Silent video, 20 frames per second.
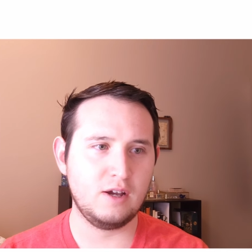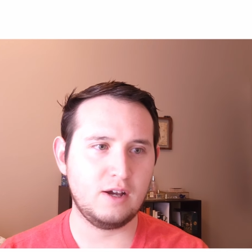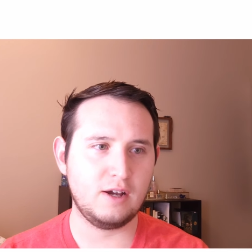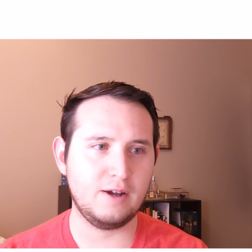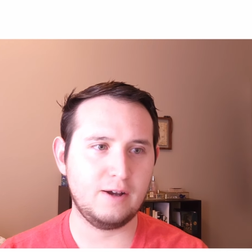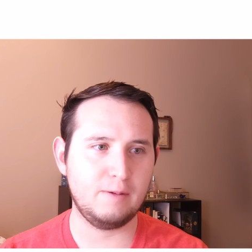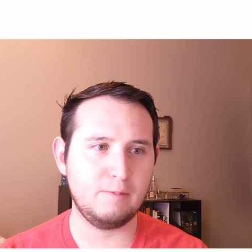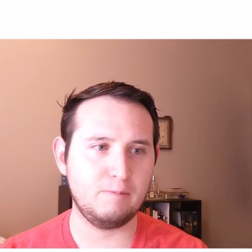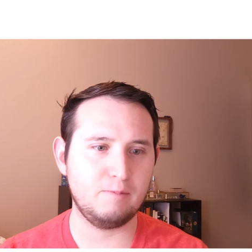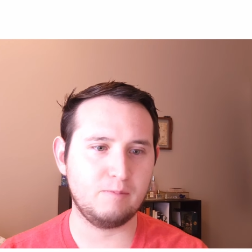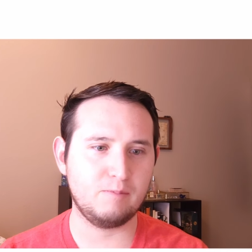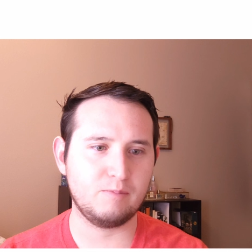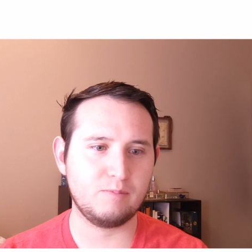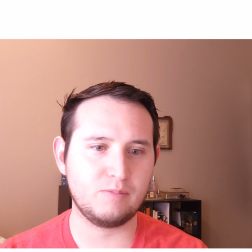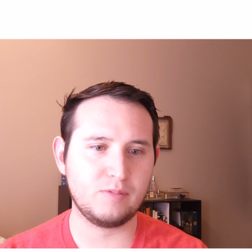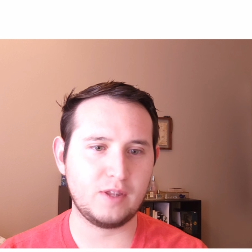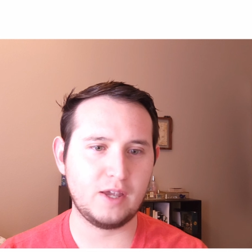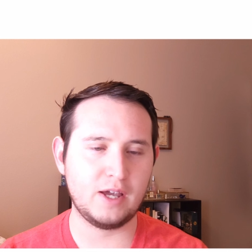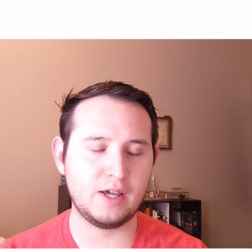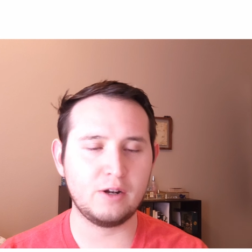I
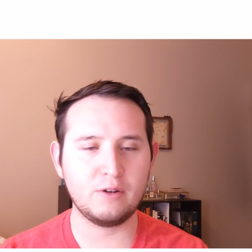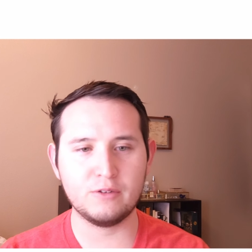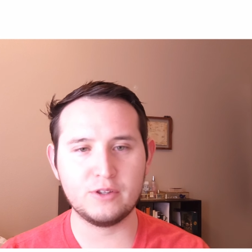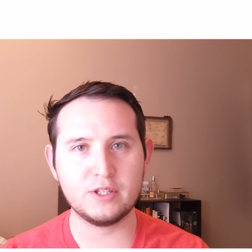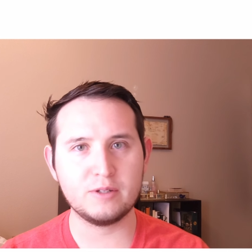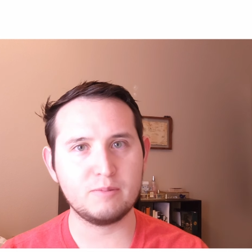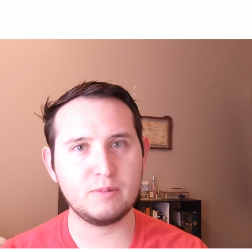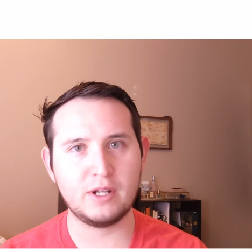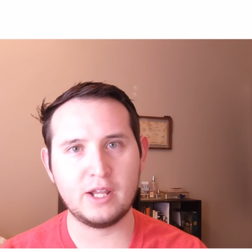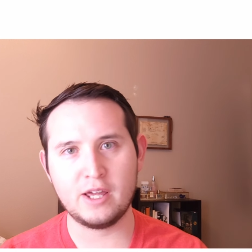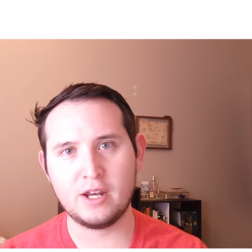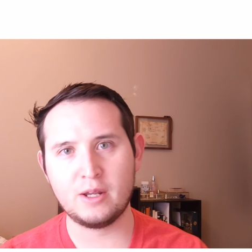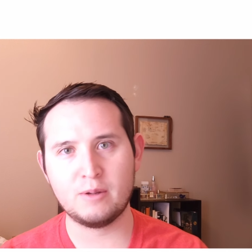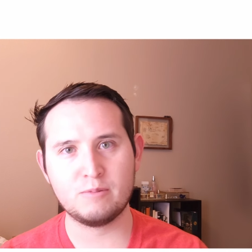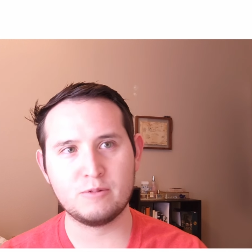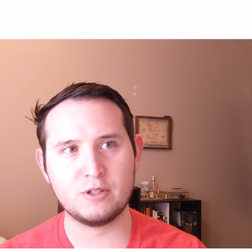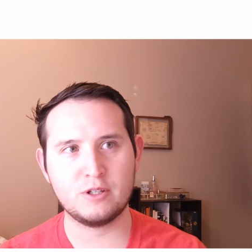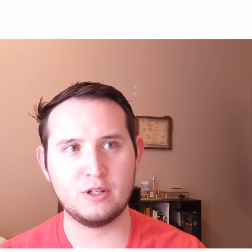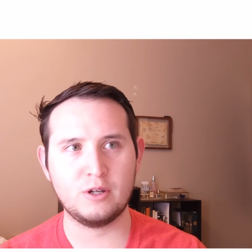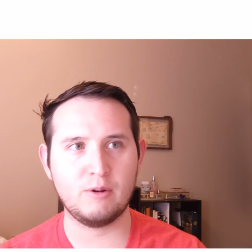don't think
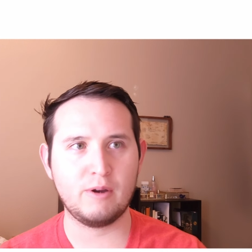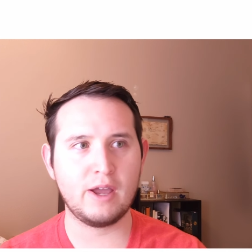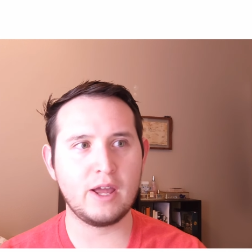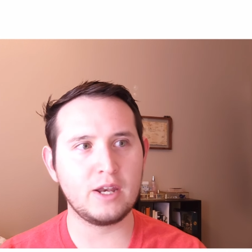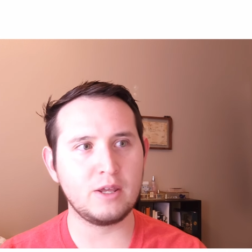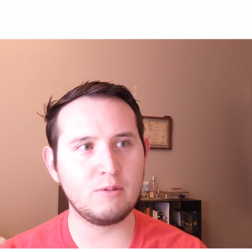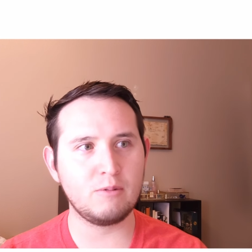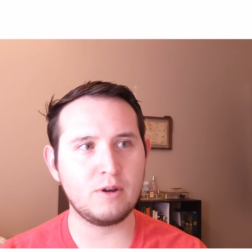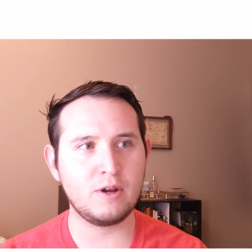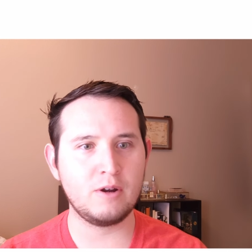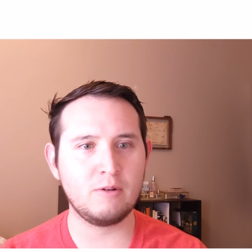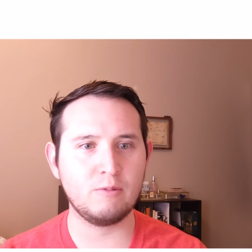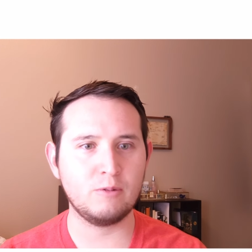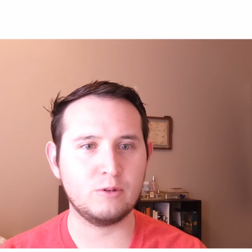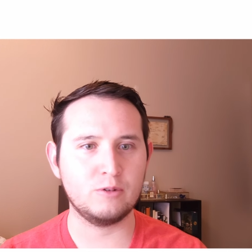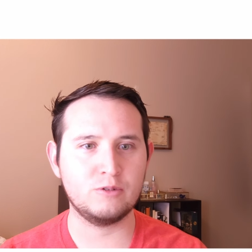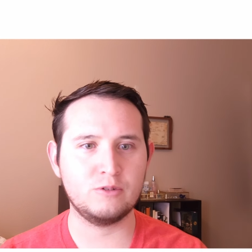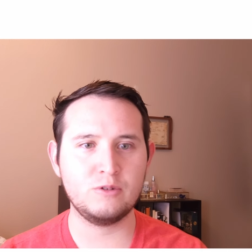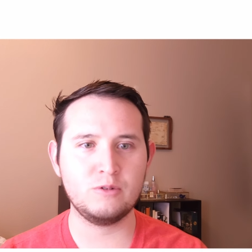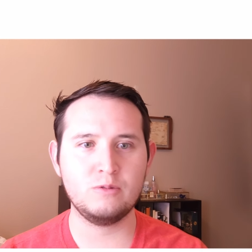Vanadium is going to go anywhere
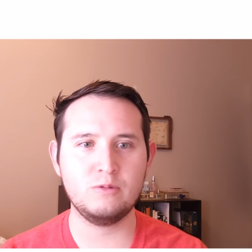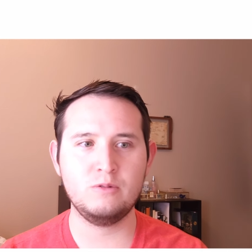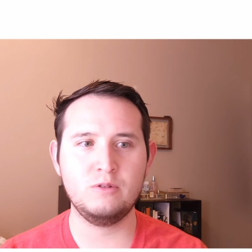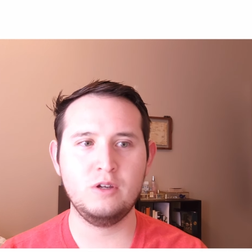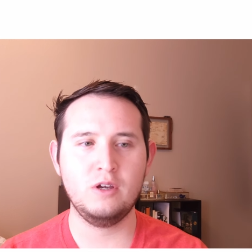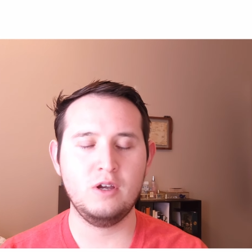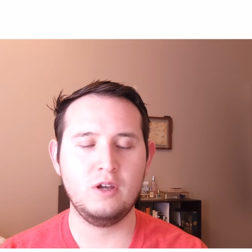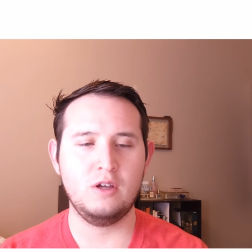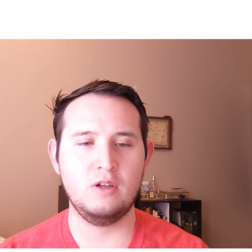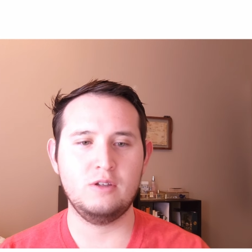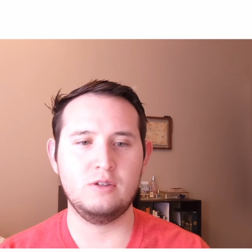real soon.